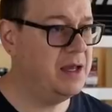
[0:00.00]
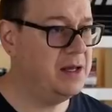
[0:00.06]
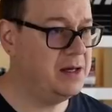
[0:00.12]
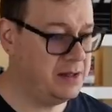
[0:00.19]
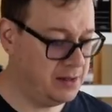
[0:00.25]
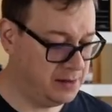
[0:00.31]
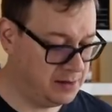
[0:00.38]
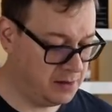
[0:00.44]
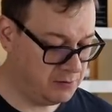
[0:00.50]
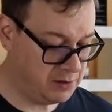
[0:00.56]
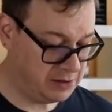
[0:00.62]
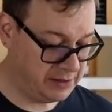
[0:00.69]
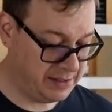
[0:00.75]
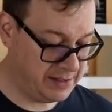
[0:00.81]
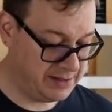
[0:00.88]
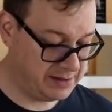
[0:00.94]
and the other
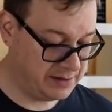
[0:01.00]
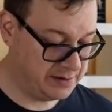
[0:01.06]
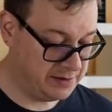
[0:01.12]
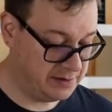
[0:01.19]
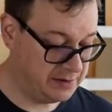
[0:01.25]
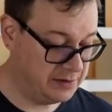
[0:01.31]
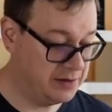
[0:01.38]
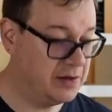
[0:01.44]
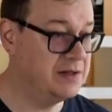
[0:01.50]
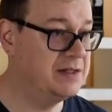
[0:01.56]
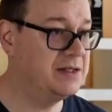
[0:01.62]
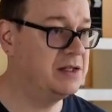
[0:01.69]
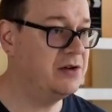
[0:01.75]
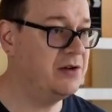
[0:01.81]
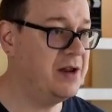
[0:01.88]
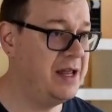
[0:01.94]
one is
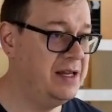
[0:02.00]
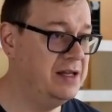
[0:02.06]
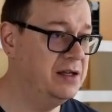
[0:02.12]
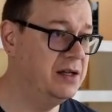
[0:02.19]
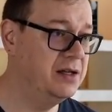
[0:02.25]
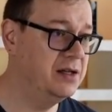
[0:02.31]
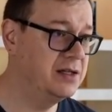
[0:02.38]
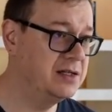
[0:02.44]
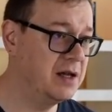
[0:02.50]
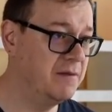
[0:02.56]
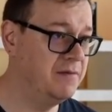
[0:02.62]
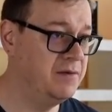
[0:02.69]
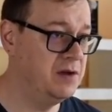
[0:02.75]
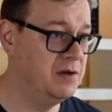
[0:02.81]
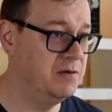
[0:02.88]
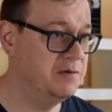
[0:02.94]
constrain
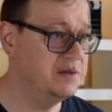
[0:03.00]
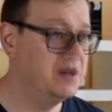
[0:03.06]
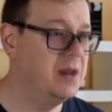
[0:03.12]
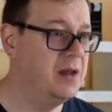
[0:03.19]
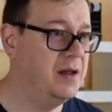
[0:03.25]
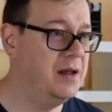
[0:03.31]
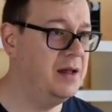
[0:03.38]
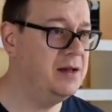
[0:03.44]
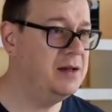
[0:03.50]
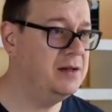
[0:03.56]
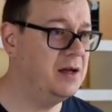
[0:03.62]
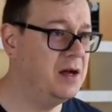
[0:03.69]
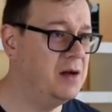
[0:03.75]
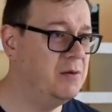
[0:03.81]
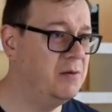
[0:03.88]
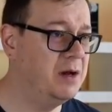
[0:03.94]
subviews. And
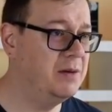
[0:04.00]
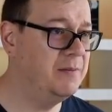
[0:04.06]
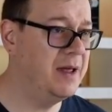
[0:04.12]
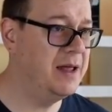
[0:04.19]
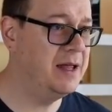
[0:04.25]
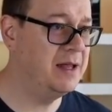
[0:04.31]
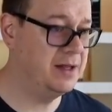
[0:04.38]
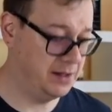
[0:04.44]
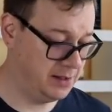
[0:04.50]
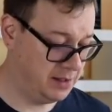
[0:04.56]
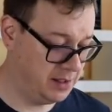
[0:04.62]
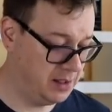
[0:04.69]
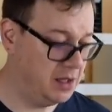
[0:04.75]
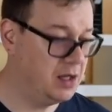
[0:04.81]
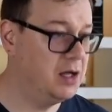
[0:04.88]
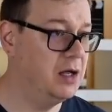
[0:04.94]
I will make
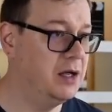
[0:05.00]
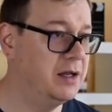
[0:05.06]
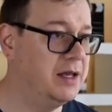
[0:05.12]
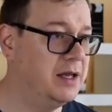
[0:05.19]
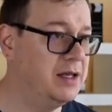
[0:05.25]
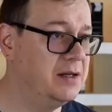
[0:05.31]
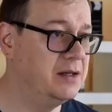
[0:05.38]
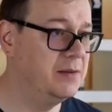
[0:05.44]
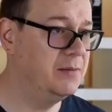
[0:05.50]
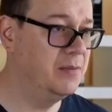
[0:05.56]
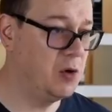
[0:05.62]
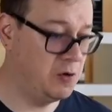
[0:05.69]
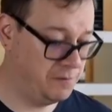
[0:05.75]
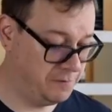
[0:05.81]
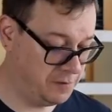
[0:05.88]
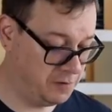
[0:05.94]
again
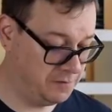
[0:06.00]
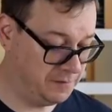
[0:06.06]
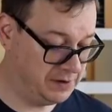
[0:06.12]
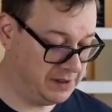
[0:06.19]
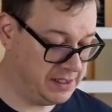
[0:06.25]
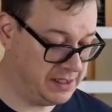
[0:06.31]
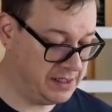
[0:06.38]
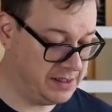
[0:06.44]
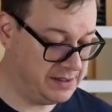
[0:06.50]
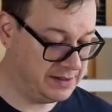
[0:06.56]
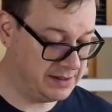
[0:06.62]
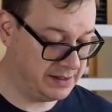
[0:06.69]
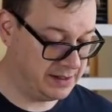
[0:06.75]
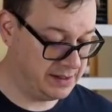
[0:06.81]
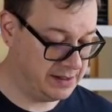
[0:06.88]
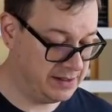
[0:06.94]
both of
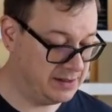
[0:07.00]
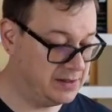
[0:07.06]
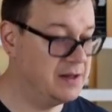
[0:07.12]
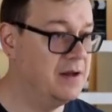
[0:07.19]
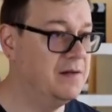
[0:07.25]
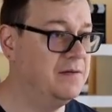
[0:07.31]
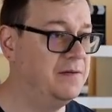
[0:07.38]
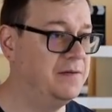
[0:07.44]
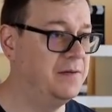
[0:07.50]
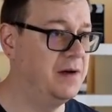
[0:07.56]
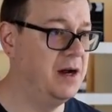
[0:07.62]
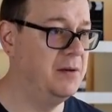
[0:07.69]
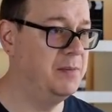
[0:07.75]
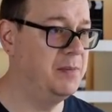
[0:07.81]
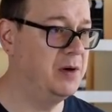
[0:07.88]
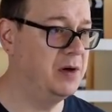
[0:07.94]
these as
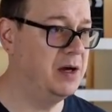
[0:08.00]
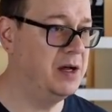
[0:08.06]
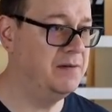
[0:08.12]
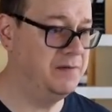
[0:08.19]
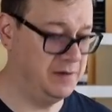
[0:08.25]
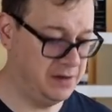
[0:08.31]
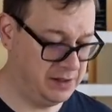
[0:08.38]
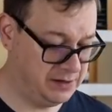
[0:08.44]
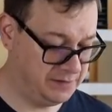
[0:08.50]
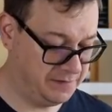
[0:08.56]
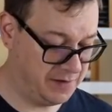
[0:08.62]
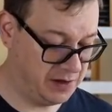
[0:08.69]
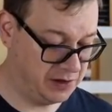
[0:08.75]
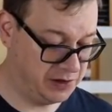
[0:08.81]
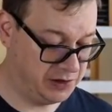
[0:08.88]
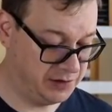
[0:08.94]
private
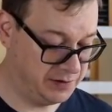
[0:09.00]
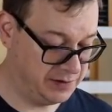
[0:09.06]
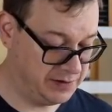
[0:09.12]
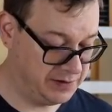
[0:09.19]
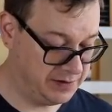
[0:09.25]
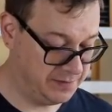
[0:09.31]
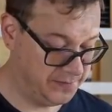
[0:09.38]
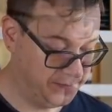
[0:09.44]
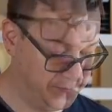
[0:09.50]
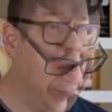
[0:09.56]
functions.